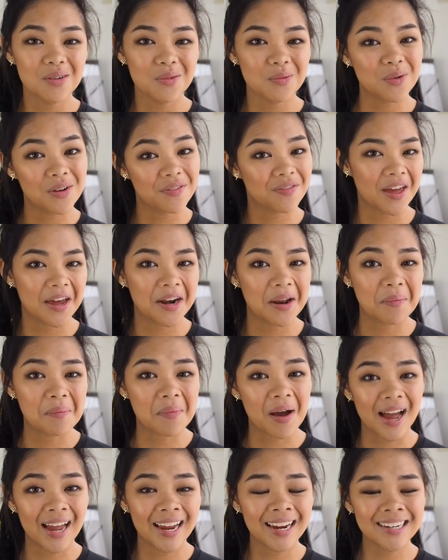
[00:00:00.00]
with that in
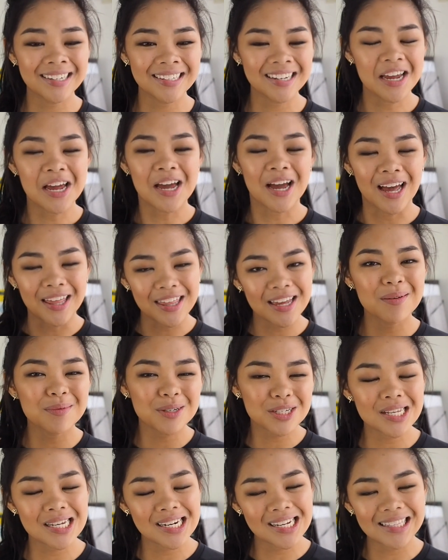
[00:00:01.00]
mind, I think I'm
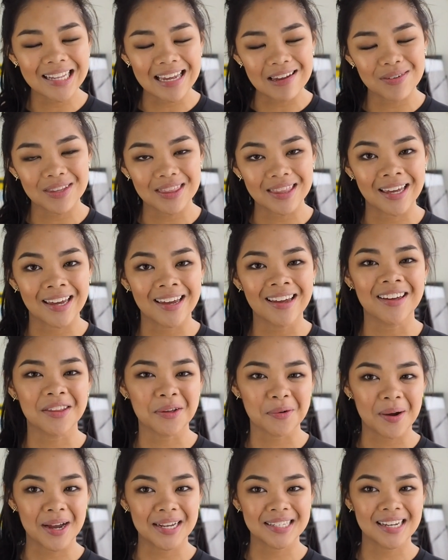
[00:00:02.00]
just gonna leave it there,
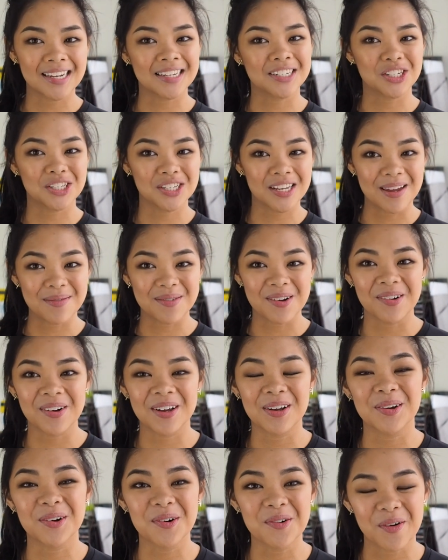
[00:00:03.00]
otherwise I can just keep
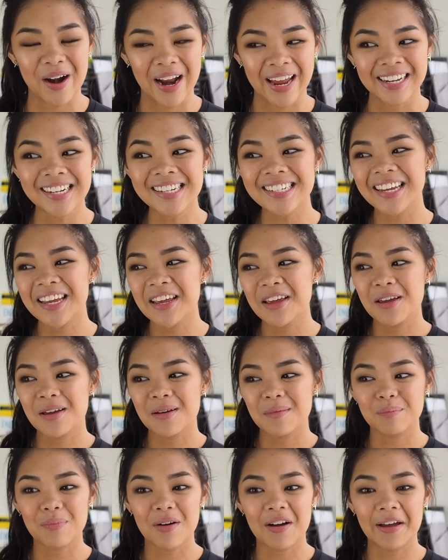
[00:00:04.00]
going on a rant.
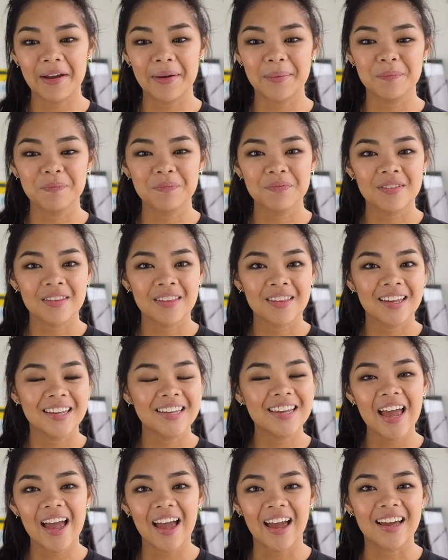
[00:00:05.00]
But
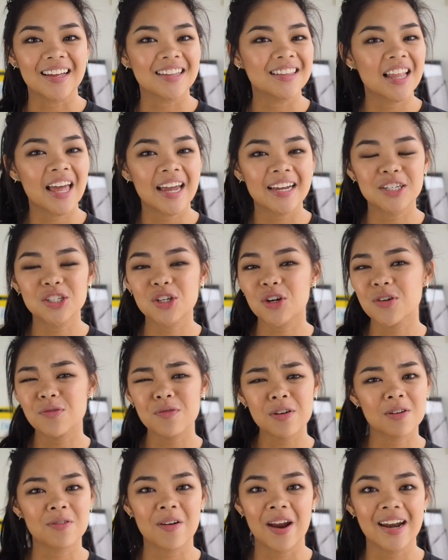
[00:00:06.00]
yeah, like don't
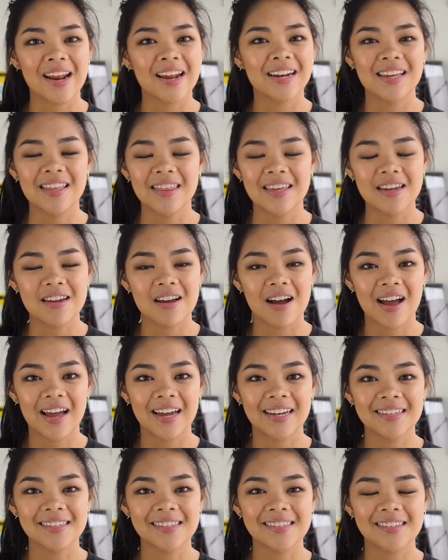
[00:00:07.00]
regret anything,
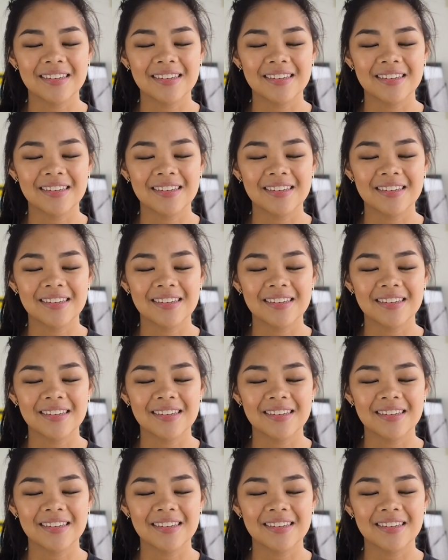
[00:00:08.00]
guys.